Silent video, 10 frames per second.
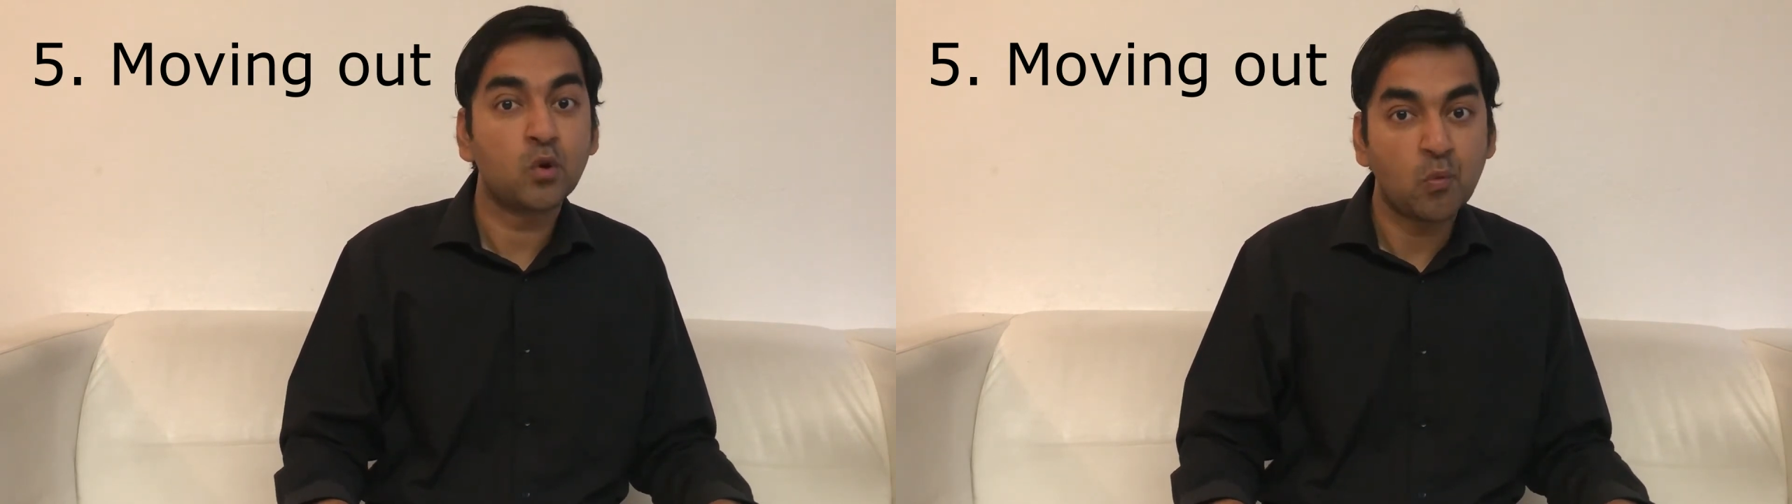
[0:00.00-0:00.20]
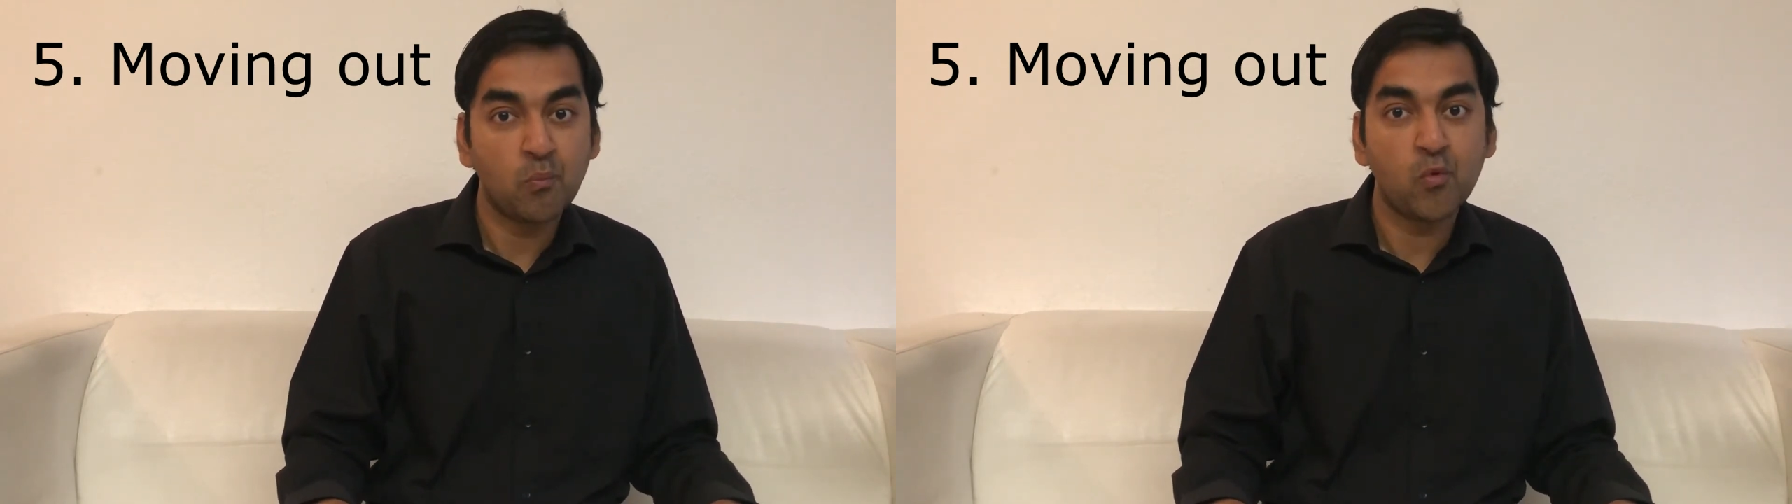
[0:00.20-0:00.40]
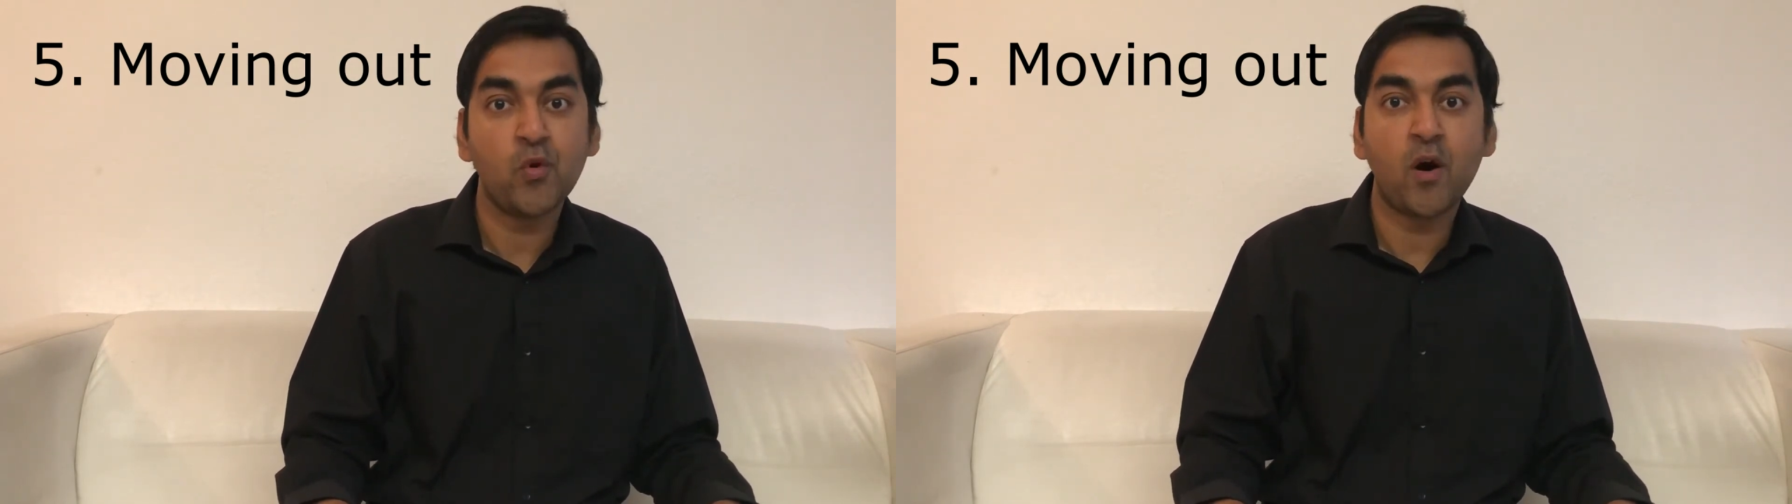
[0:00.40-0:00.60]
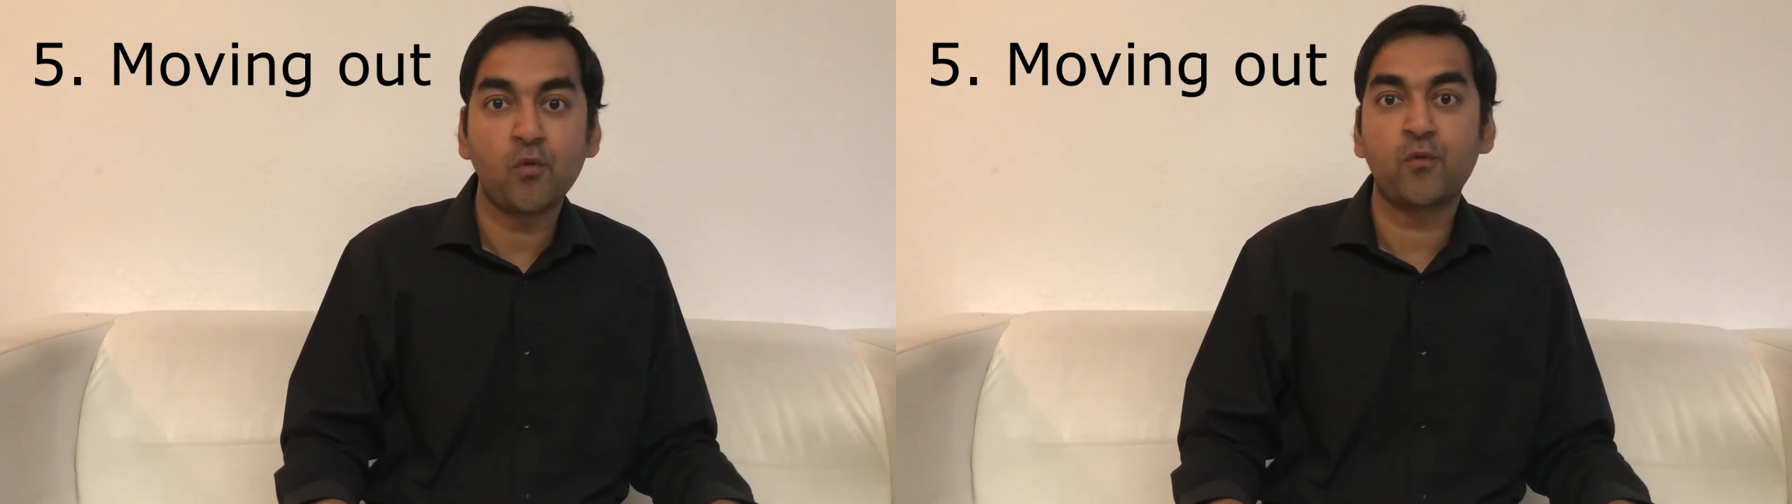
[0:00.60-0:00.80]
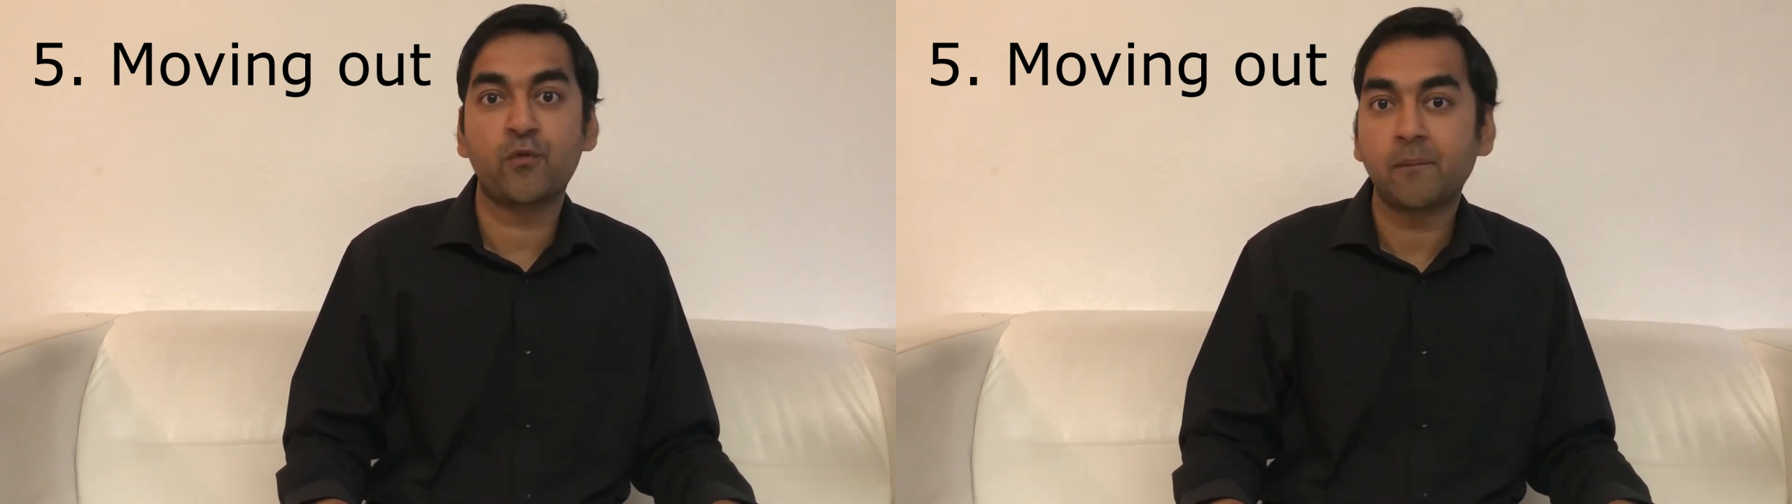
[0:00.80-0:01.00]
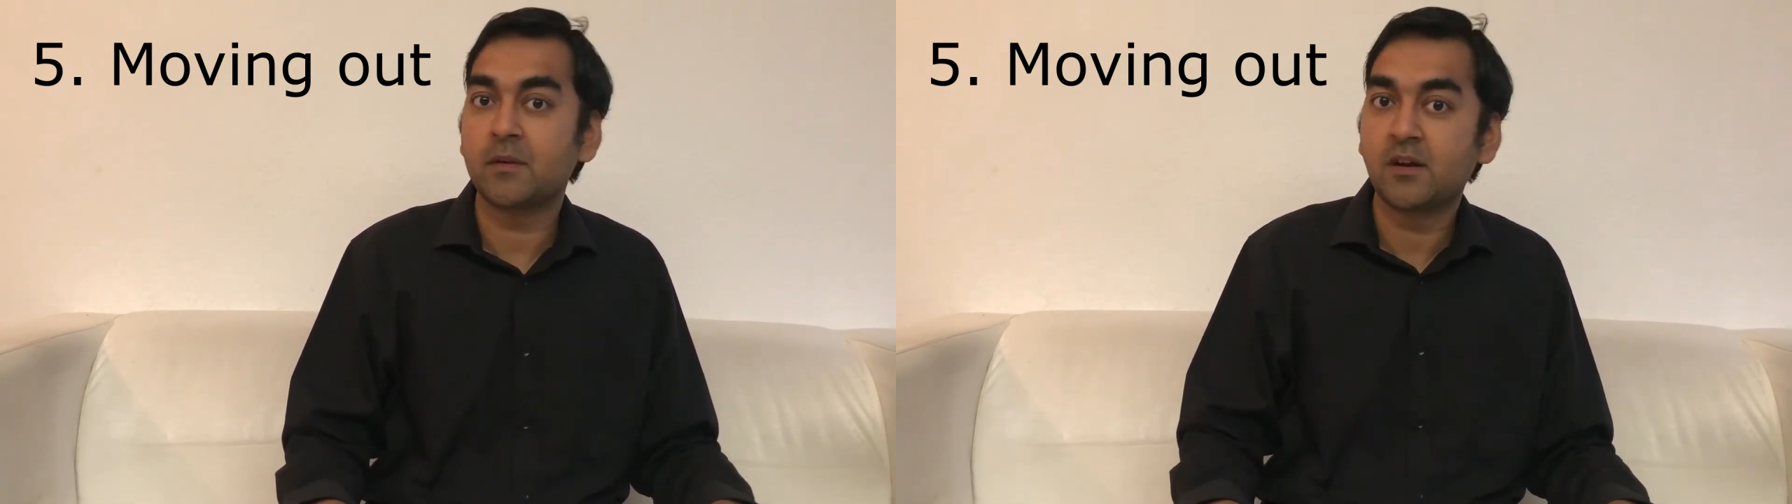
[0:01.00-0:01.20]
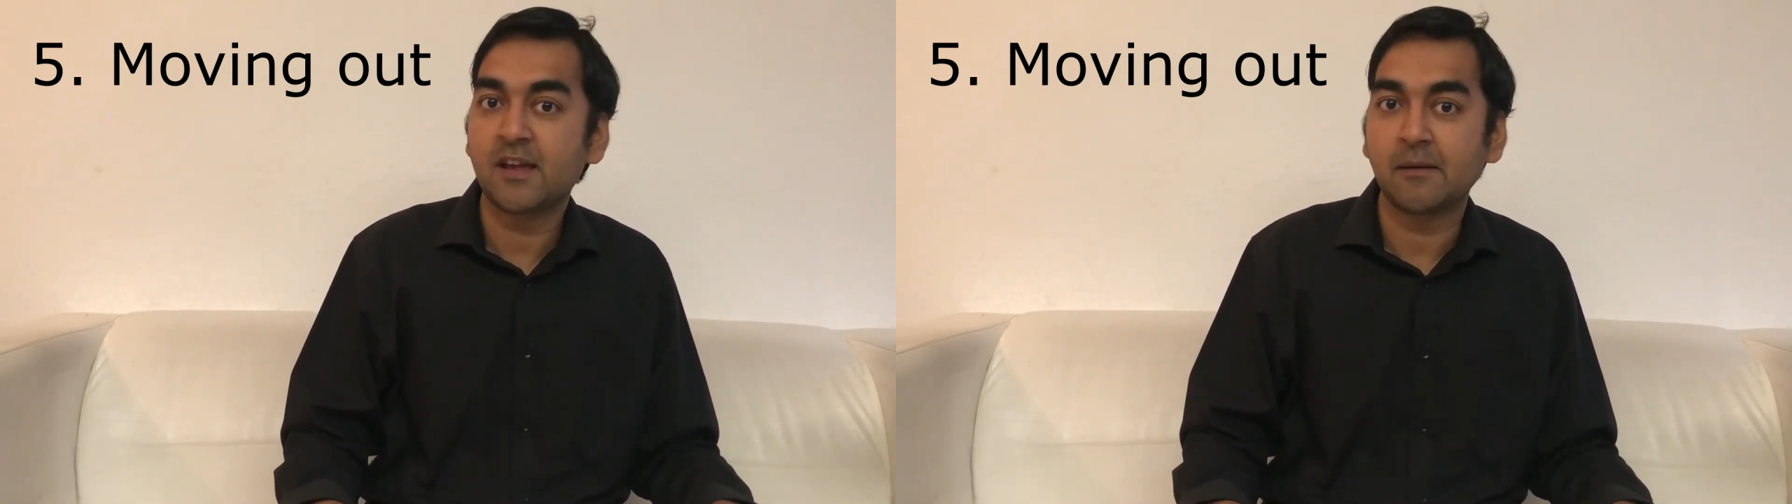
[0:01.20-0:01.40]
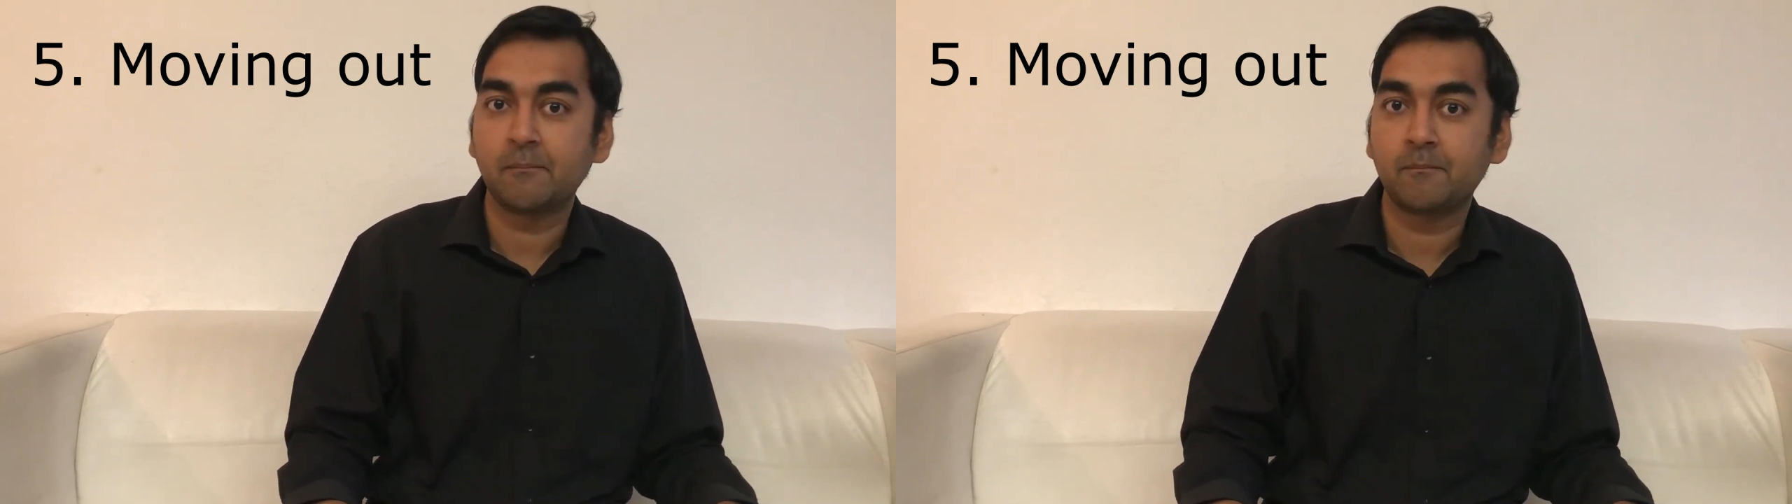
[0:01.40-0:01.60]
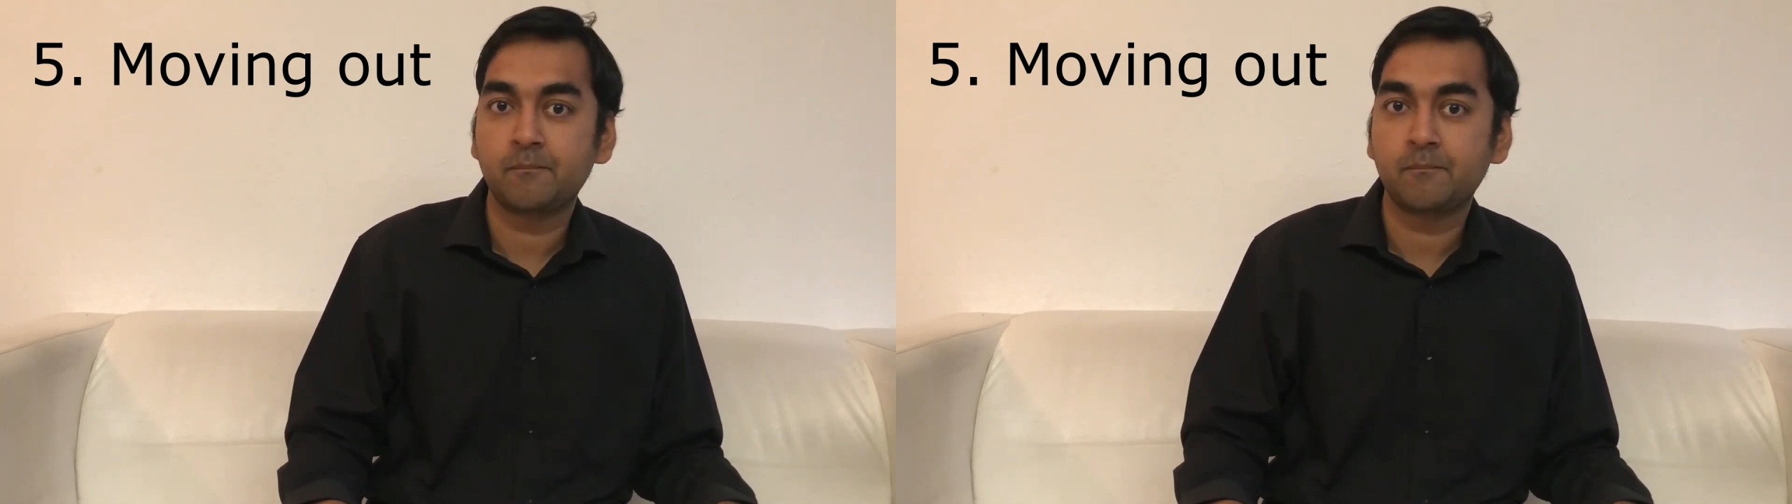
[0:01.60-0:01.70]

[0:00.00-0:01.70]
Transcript: to move out from the team.